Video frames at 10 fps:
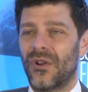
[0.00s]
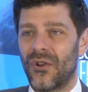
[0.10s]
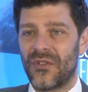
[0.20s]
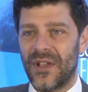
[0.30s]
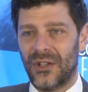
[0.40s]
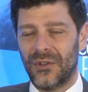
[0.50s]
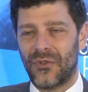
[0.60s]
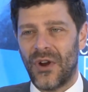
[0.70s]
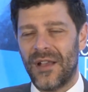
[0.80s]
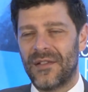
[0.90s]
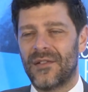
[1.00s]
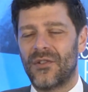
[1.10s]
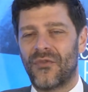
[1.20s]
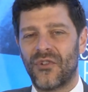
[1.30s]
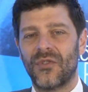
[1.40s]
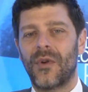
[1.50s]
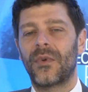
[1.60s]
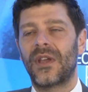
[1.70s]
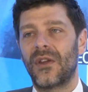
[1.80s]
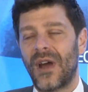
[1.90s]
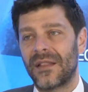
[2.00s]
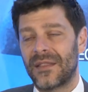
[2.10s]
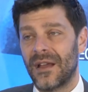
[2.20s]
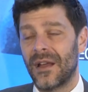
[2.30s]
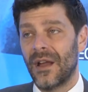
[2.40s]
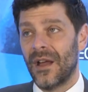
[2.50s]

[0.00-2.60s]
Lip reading: consecutive crises. So first of all, we had the